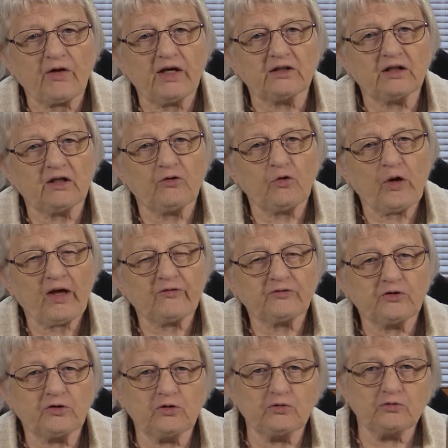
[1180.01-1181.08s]
and you have
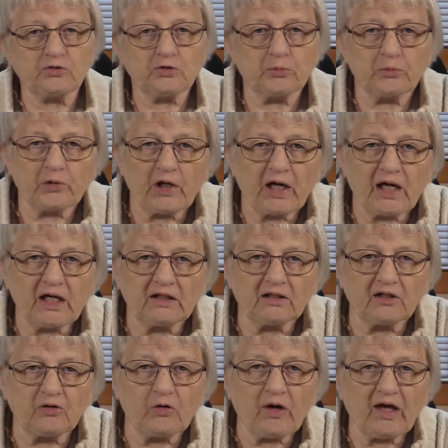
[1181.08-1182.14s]
to use your brain
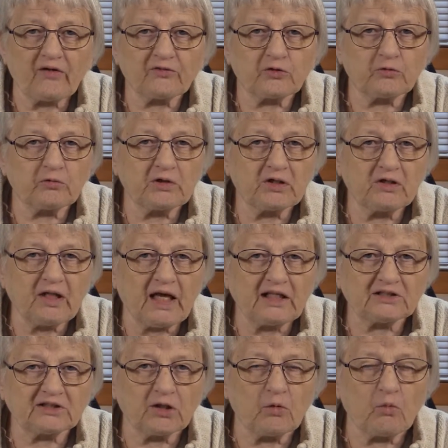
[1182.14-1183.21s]
and you have to
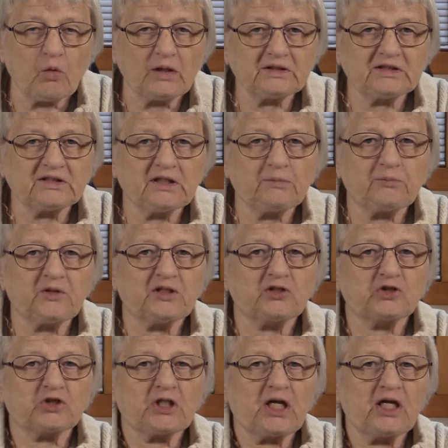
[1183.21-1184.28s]
realize that once something
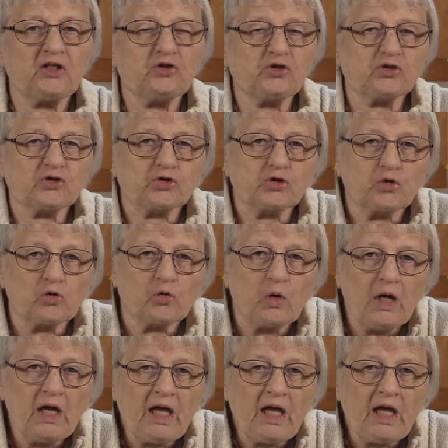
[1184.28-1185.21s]
changes you